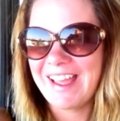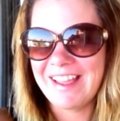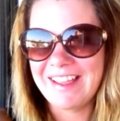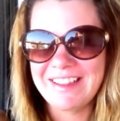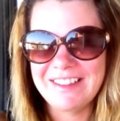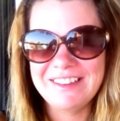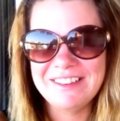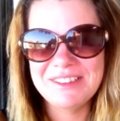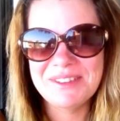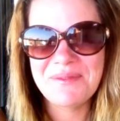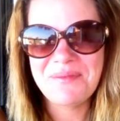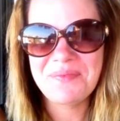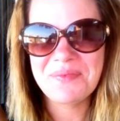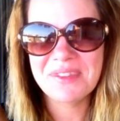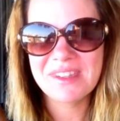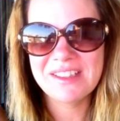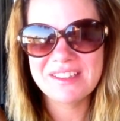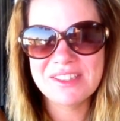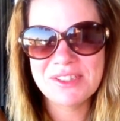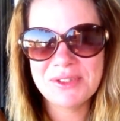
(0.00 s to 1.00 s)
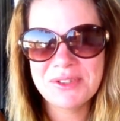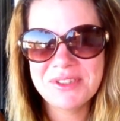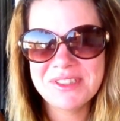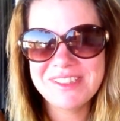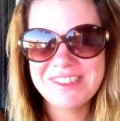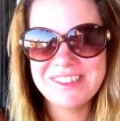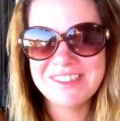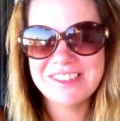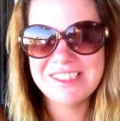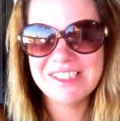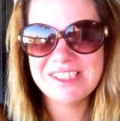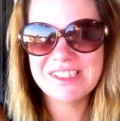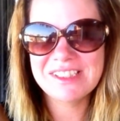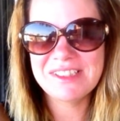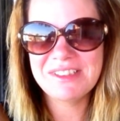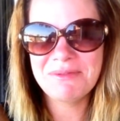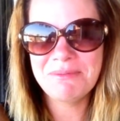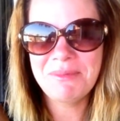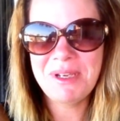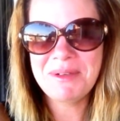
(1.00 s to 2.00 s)
and so it
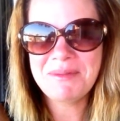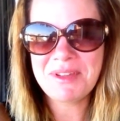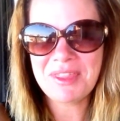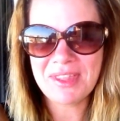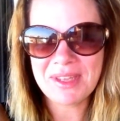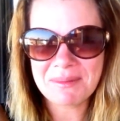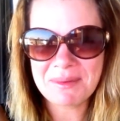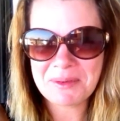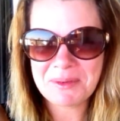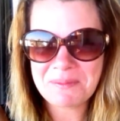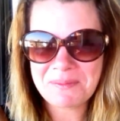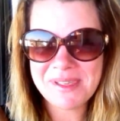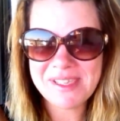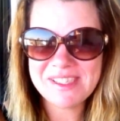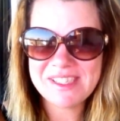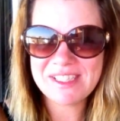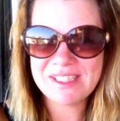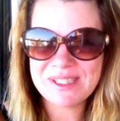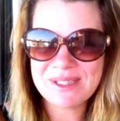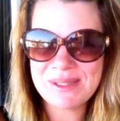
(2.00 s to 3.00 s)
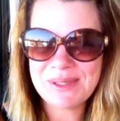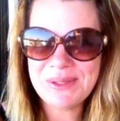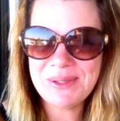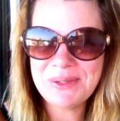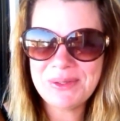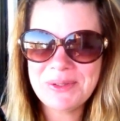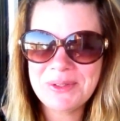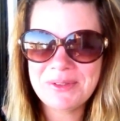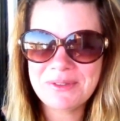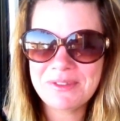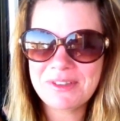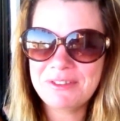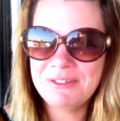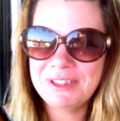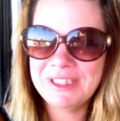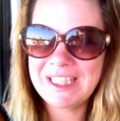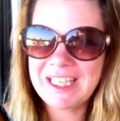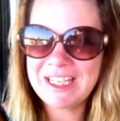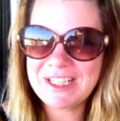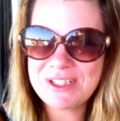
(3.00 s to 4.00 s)
just made me think about business too
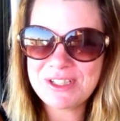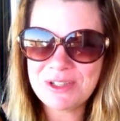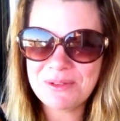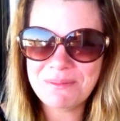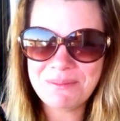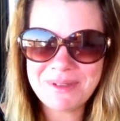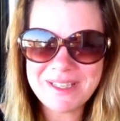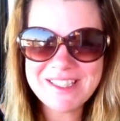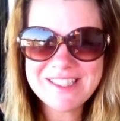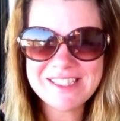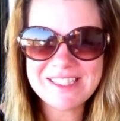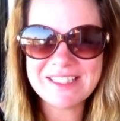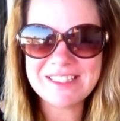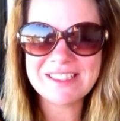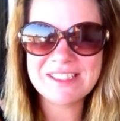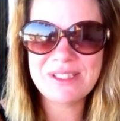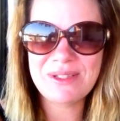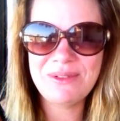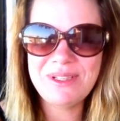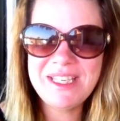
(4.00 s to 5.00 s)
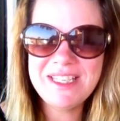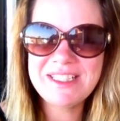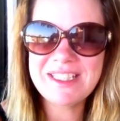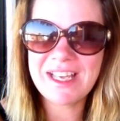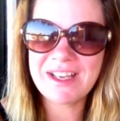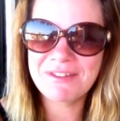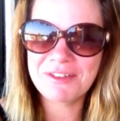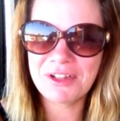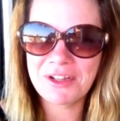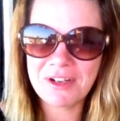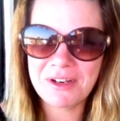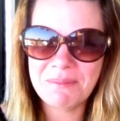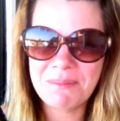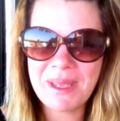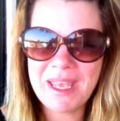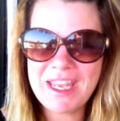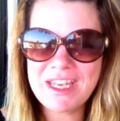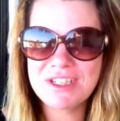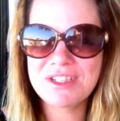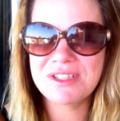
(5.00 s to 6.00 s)
relating to your business you need to have a lot of
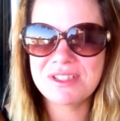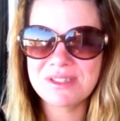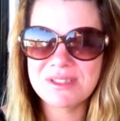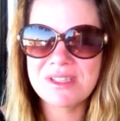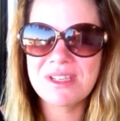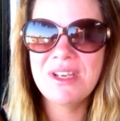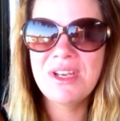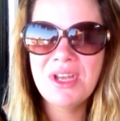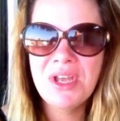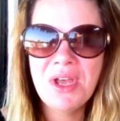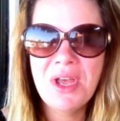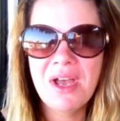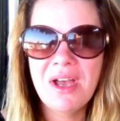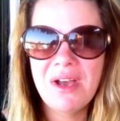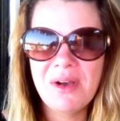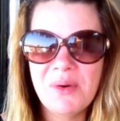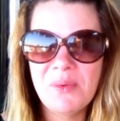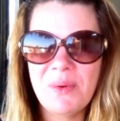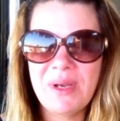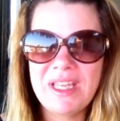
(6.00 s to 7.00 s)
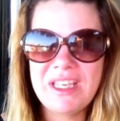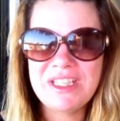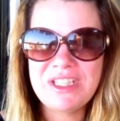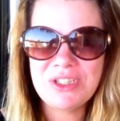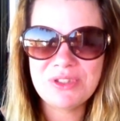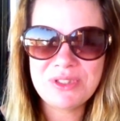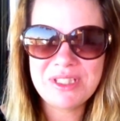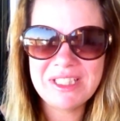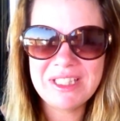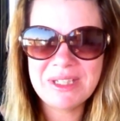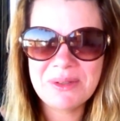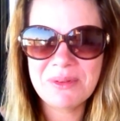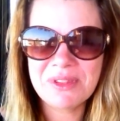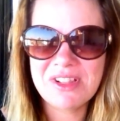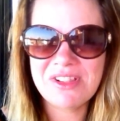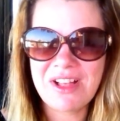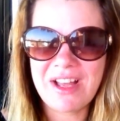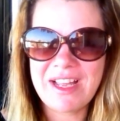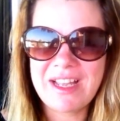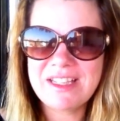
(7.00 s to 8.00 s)
patience when you're dealing
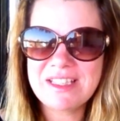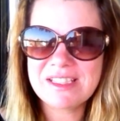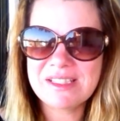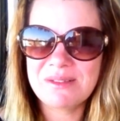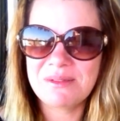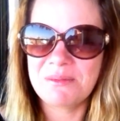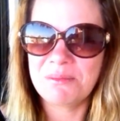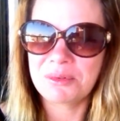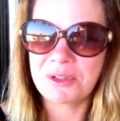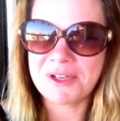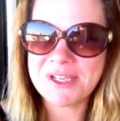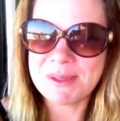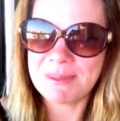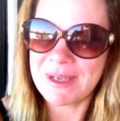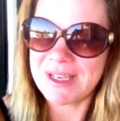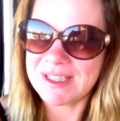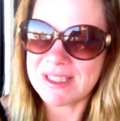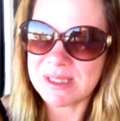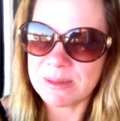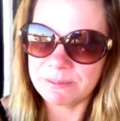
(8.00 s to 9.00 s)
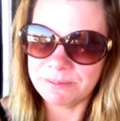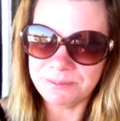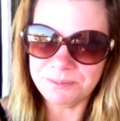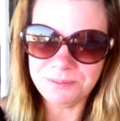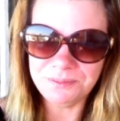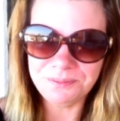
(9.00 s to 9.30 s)
with clients and prospects